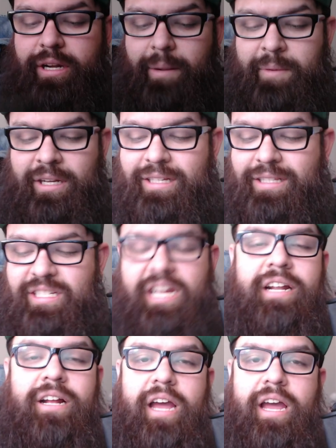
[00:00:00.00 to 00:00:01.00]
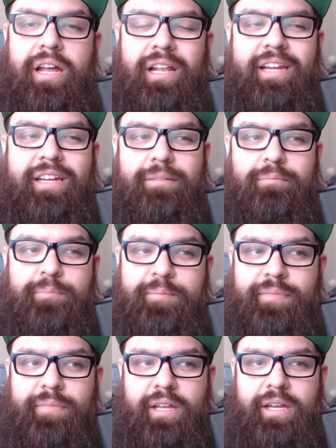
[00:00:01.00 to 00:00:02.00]
mean, it's kind of like,
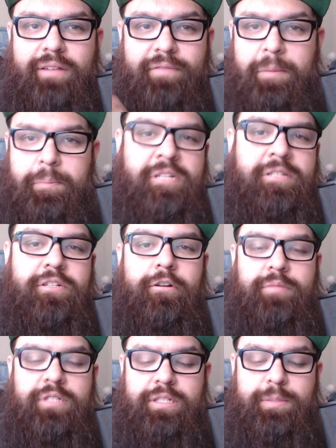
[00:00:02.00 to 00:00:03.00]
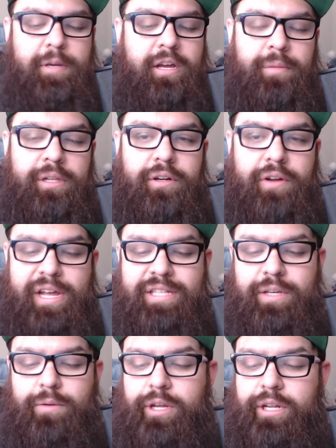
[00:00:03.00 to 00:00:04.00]
in vaping terms, it's become a little
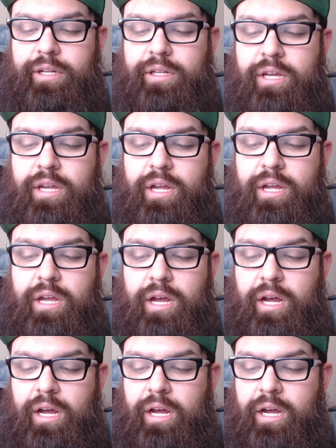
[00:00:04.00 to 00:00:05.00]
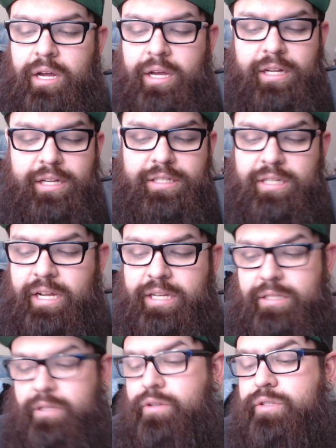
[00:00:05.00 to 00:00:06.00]
antiquated. It is a
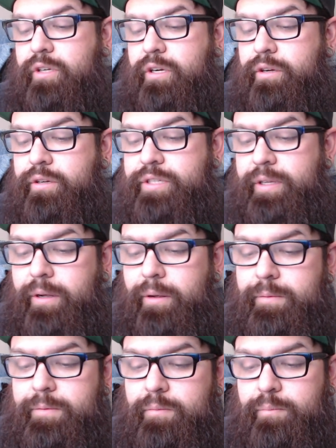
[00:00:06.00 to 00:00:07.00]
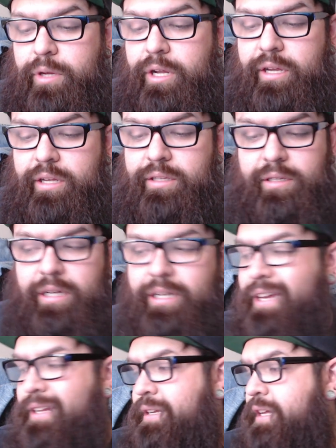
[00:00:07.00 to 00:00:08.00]
nice little starter setup, but
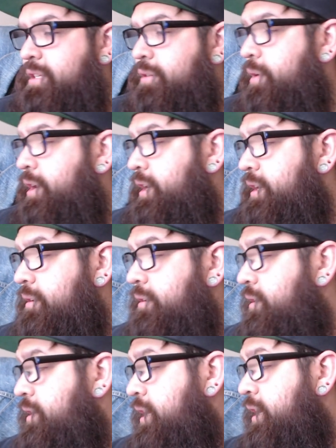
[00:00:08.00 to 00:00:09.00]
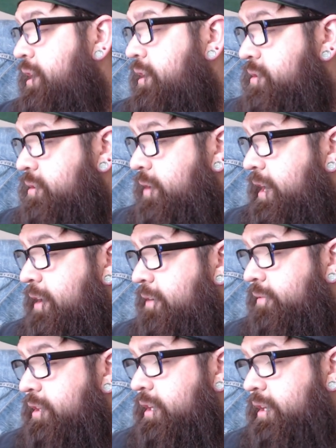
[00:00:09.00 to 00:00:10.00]
again, antiquated. Then I also
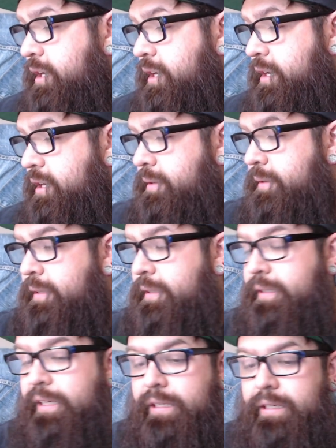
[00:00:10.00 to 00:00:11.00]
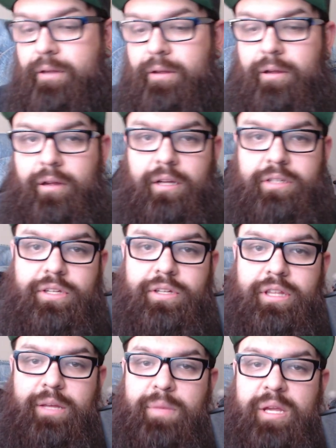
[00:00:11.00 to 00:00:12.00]
have the
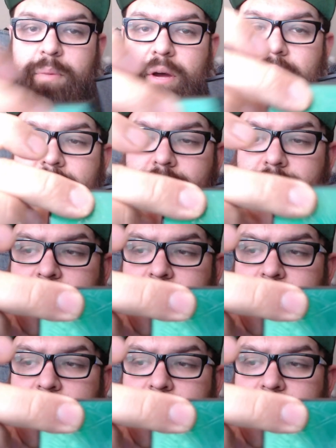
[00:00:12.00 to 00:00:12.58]
Me Pod,